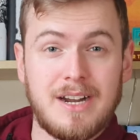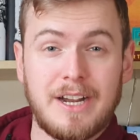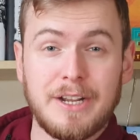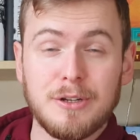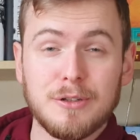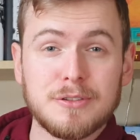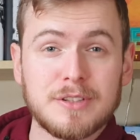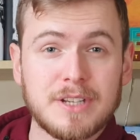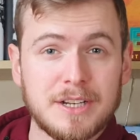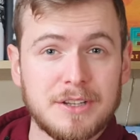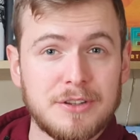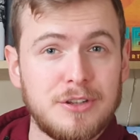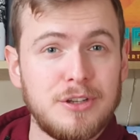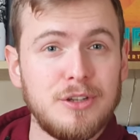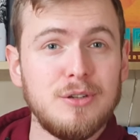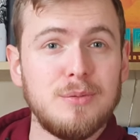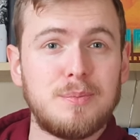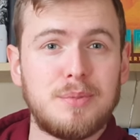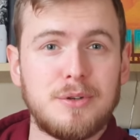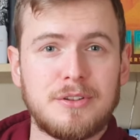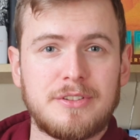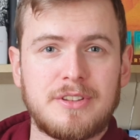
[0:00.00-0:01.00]
I also got two
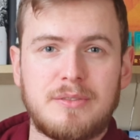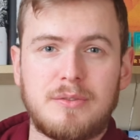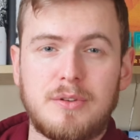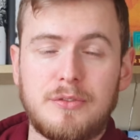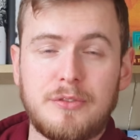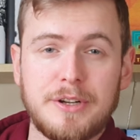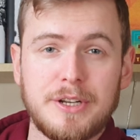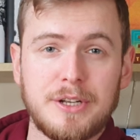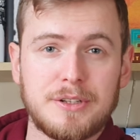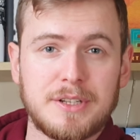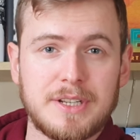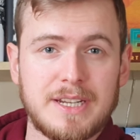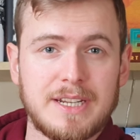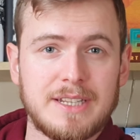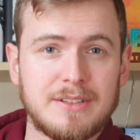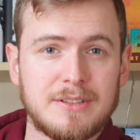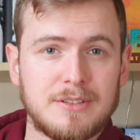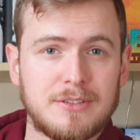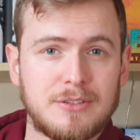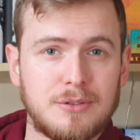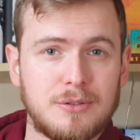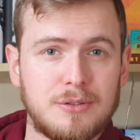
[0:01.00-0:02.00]
books that were free on the
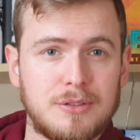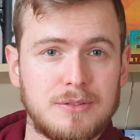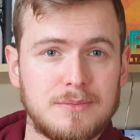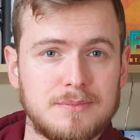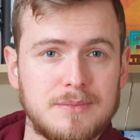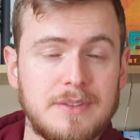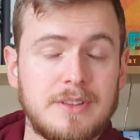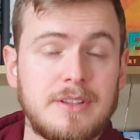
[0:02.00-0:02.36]
Kindle store.